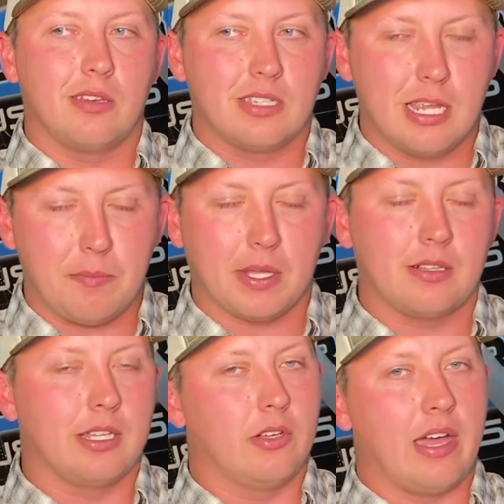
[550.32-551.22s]

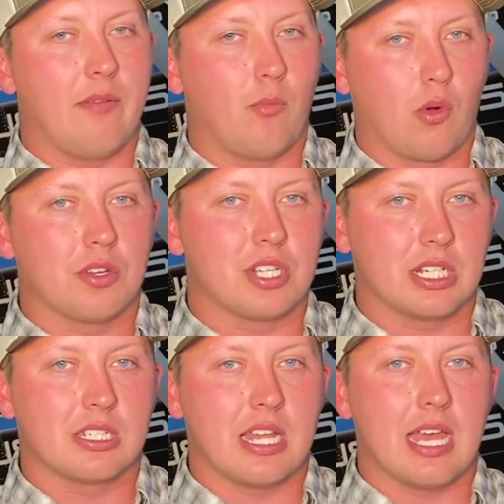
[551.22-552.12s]
typically you'll have more
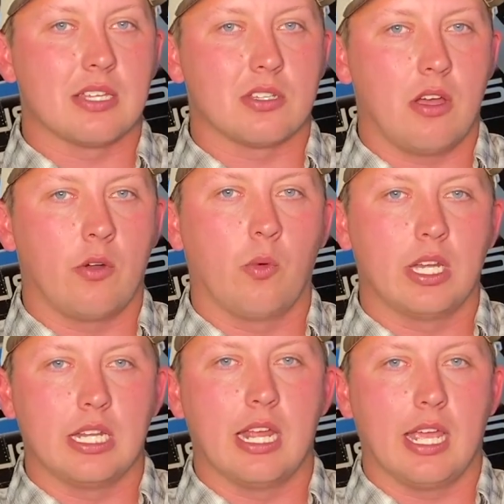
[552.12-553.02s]
success on
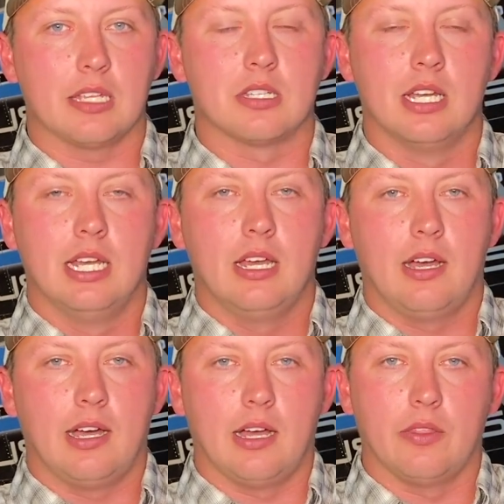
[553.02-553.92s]
windy days
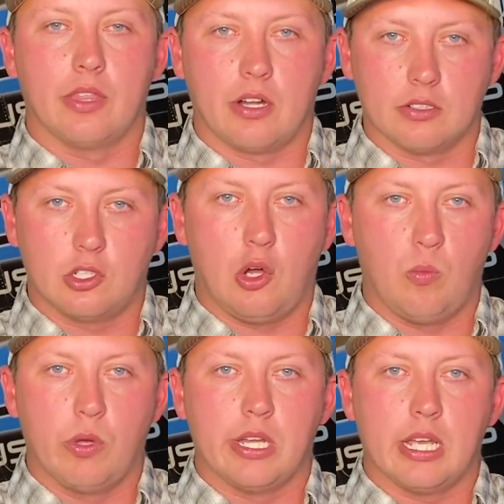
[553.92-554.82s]
than on
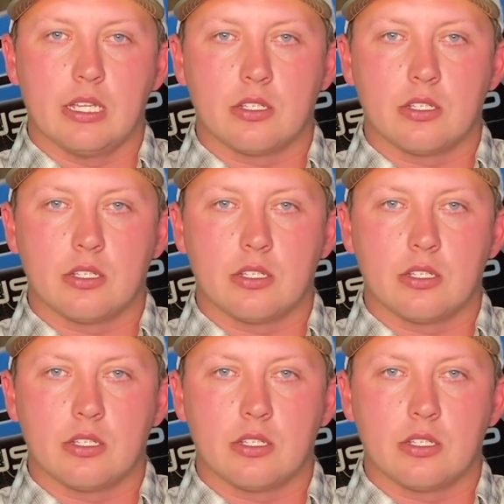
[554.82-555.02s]
calm wind days.